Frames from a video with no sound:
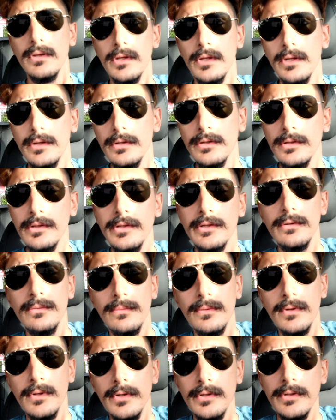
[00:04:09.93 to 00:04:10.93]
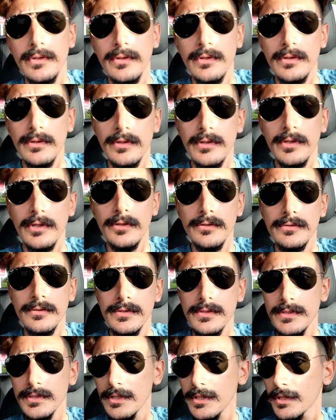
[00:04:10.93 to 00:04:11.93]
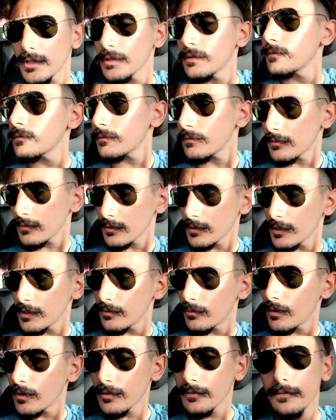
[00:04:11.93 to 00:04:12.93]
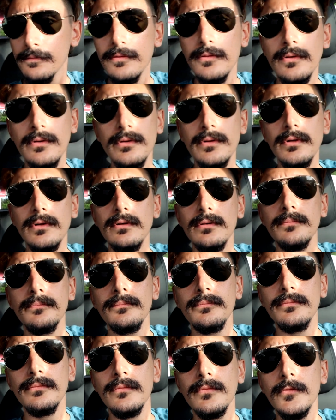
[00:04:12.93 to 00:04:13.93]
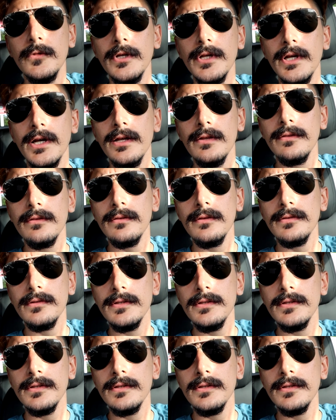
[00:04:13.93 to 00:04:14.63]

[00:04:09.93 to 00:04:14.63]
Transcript: in Clearwater, countryside, Clearwater, Florida. We got the